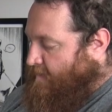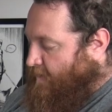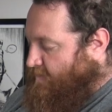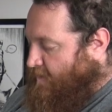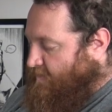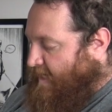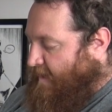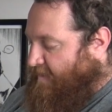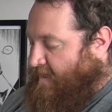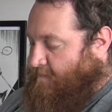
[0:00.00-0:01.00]
Those
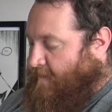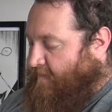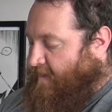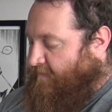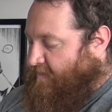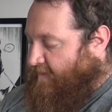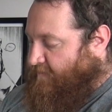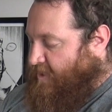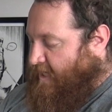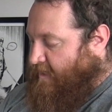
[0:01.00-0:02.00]
kind of things where
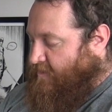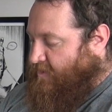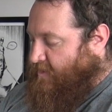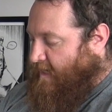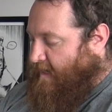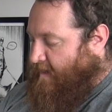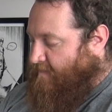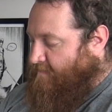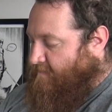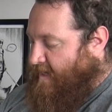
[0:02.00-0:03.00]
they've changed,
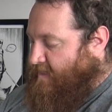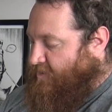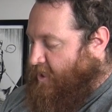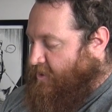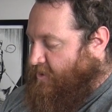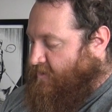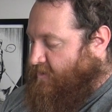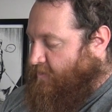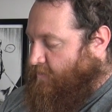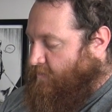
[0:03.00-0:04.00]
made changes
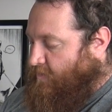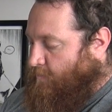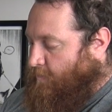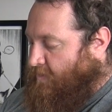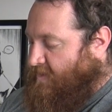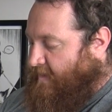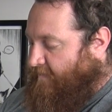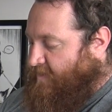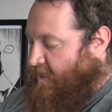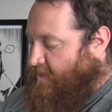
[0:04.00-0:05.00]
to rules. So
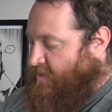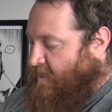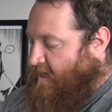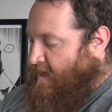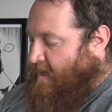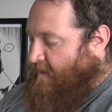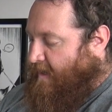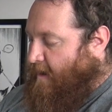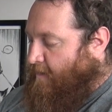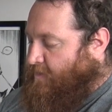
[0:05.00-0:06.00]
they've changed
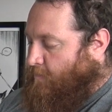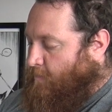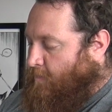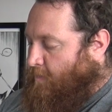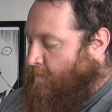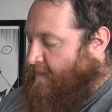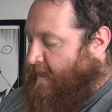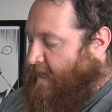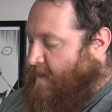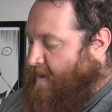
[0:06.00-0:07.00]
the character rule when
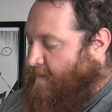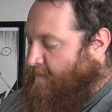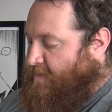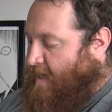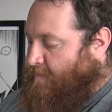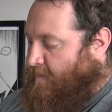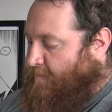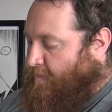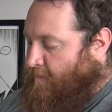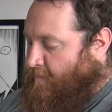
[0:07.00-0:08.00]
they came out with chapter
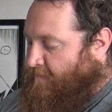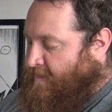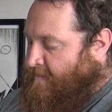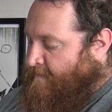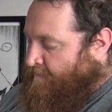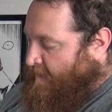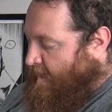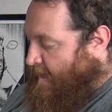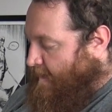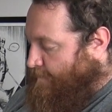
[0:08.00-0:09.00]
approved.
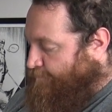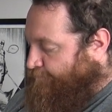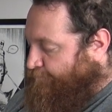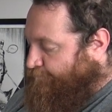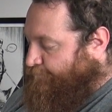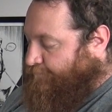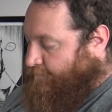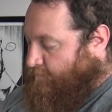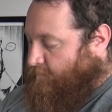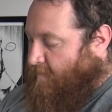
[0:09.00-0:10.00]

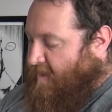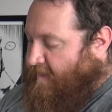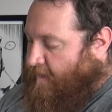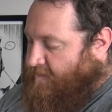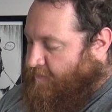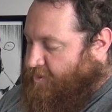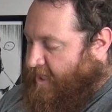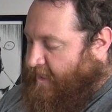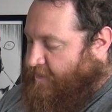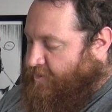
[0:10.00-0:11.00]
They also
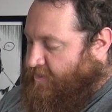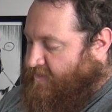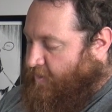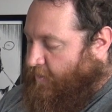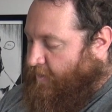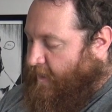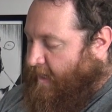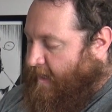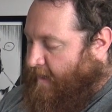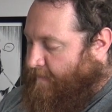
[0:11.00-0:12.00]
change
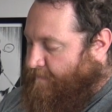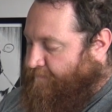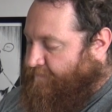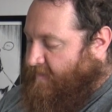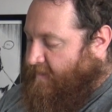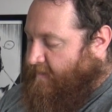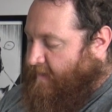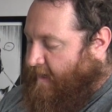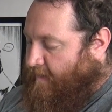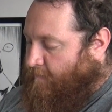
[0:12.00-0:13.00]
certain
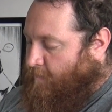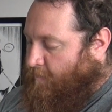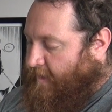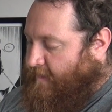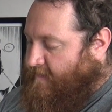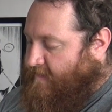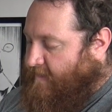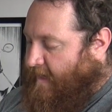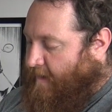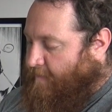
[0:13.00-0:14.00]

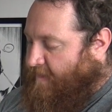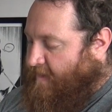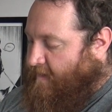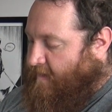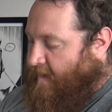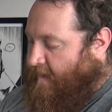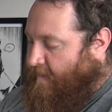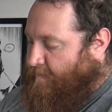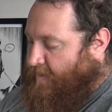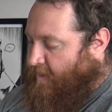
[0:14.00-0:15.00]
rulings within
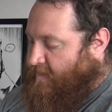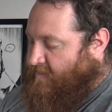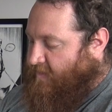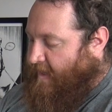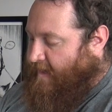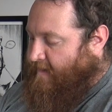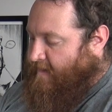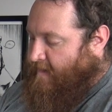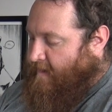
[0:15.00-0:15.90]
the book, so that